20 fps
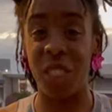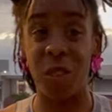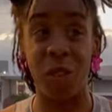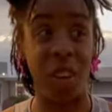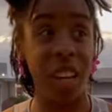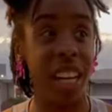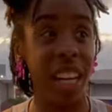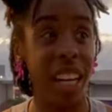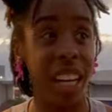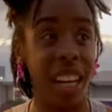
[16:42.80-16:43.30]

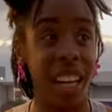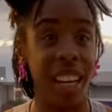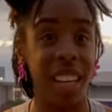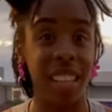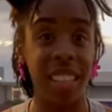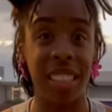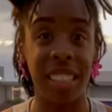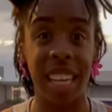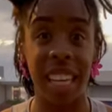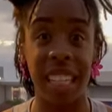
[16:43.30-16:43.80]
three,
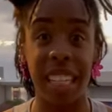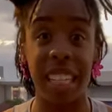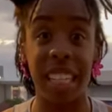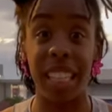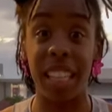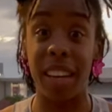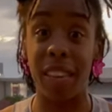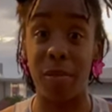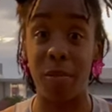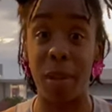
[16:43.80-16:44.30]

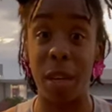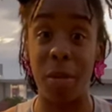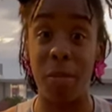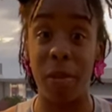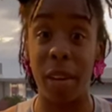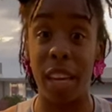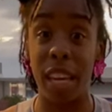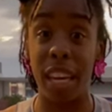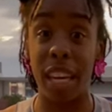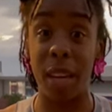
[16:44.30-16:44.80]
technically, of me
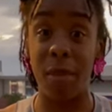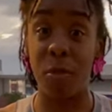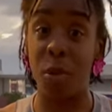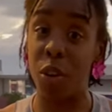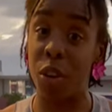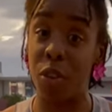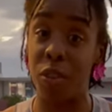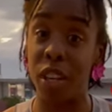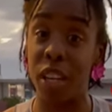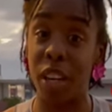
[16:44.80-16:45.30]
being in
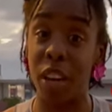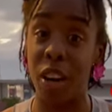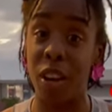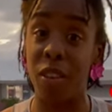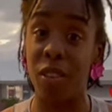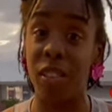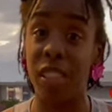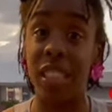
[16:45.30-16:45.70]
Puerto Rico.